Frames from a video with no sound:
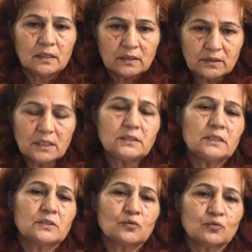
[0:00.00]
these
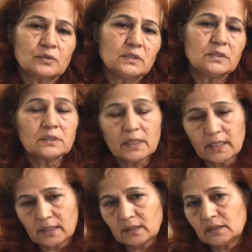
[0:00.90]
resources
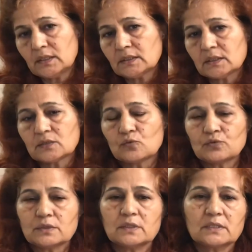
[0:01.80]
and these
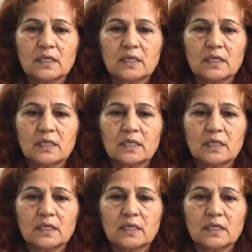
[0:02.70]
resources